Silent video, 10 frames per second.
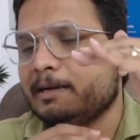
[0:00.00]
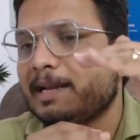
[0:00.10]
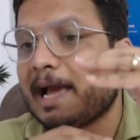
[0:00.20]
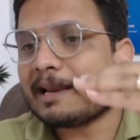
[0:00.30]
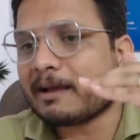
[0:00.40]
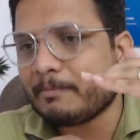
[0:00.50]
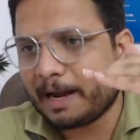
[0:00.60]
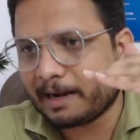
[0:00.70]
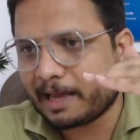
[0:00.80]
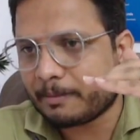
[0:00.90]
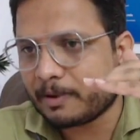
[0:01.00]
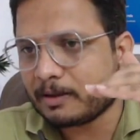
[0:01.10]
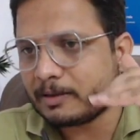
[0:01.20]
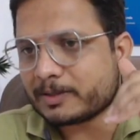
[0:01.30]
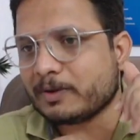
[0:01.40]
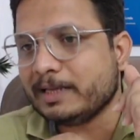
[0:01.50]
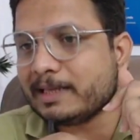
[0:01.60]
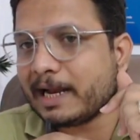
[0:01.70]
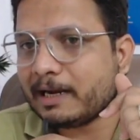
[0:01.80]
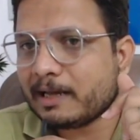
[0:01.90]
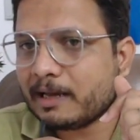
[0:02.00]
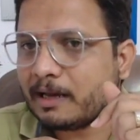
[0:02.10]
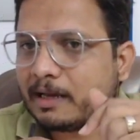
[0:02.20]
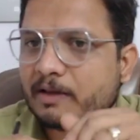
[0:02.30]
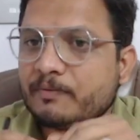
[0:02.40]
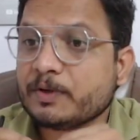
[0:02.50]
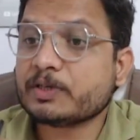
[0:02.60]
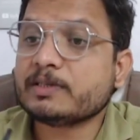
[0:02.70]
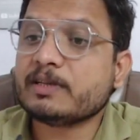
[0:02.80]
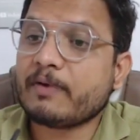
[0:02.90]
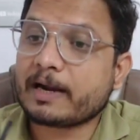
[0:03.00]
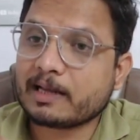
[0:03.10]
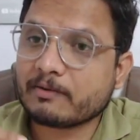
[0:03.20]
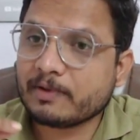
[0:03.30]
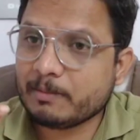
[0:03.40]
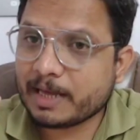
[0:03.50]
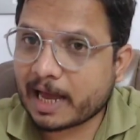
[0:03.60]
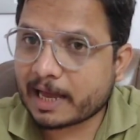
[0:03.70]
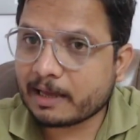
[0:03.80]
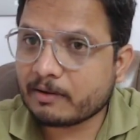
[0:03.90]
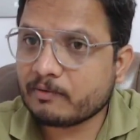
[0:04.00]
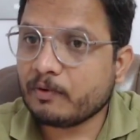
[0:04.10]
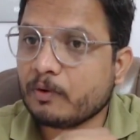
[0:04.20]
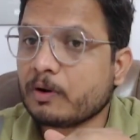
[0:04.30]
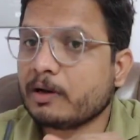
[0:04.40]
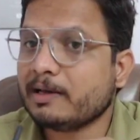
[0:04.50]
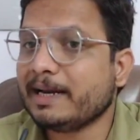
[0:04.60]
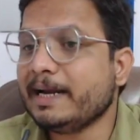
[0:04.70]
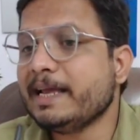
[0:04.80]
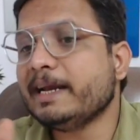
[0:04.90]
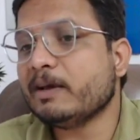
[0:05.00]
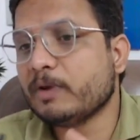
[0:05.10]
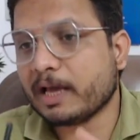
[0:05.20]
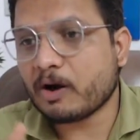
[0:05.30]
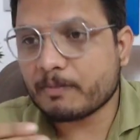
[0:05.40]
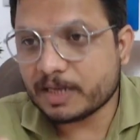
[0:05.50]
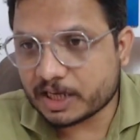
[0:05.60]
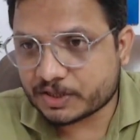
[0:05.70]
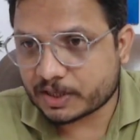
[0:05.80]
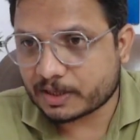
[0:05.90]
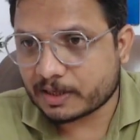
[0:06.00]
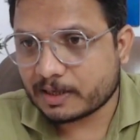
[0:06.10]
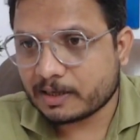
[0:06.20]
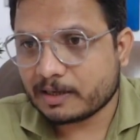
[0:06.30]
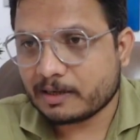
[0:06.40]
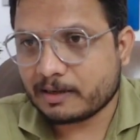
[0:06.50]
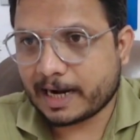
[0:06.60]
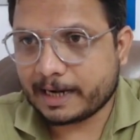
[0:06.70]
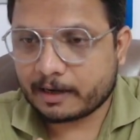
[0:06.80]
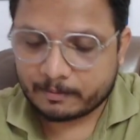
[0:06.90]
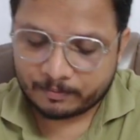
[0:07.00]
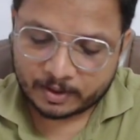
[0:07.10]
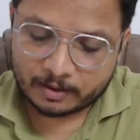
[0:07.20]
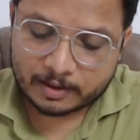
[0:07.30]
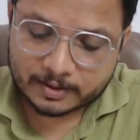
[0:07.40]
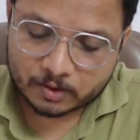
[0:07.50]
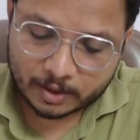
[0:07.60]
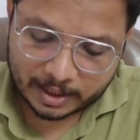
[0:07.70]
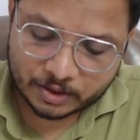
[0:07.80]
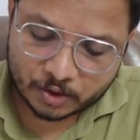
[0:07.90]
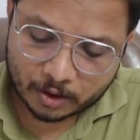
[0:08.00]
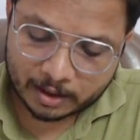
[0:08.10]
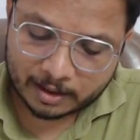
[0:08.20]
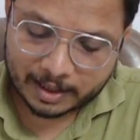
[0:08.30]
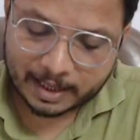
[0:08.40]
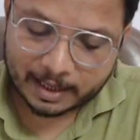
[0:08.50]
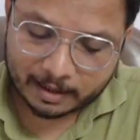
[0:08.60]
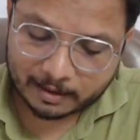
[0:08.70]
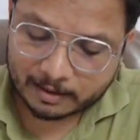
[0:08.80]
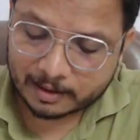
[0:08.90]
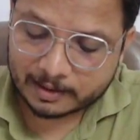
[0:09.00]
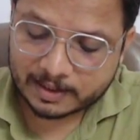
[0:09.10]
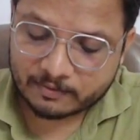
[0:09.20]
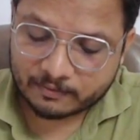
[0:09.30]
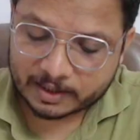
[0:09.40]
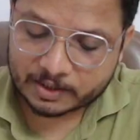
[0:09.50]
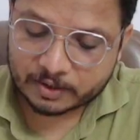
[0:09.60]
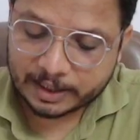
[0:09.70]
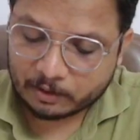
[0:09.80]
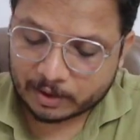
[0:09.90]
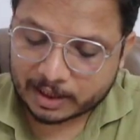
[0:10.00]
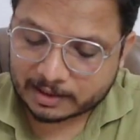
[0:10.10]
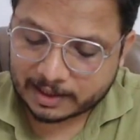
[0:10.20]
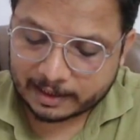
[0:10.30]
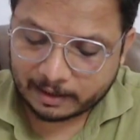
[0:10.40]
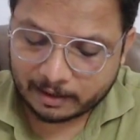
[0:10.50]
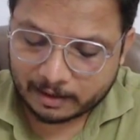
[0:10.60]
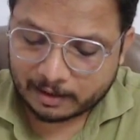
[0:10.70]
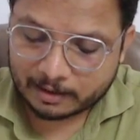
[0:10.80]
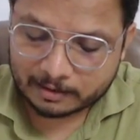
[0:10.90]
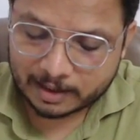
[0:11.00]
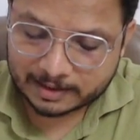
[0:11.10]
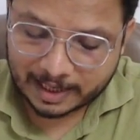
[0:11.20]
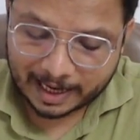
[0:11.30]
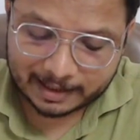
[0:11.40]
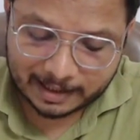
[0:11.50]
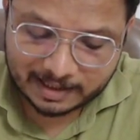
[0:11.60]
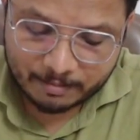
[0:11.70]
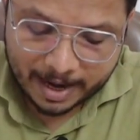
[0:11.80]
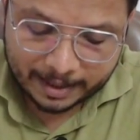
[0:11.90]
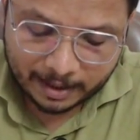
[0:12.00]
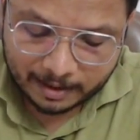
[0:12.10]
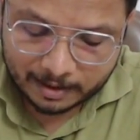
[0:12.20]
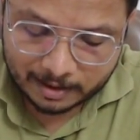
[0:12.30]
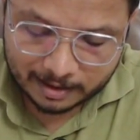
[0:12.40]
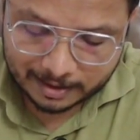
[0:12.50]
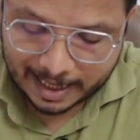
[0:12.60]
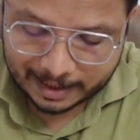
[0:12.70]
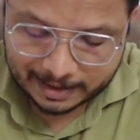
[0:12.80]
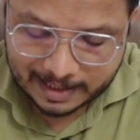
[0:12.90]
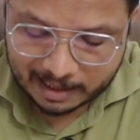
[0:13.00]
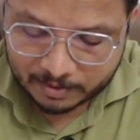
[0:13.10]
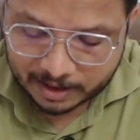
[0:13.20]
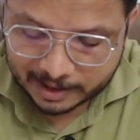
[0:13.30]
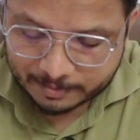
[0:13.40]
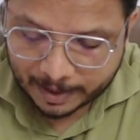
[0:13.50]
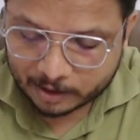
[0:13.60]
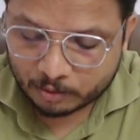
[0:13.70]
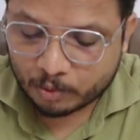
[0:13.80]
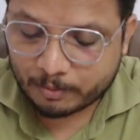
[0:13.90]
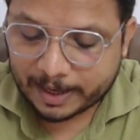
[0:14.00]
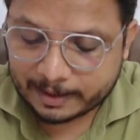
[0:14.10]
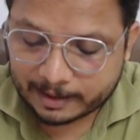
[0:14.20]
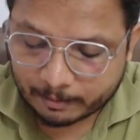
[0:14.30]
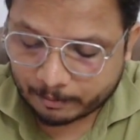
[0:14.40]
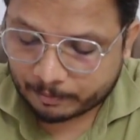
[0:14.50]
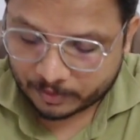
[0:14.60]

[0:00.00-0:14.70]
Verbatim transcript: direct band gap. So in that, efficiency factor will be high for radiative recombination, right? So in short, here, see, first you need to understand this energy band that is there with respect to momentum.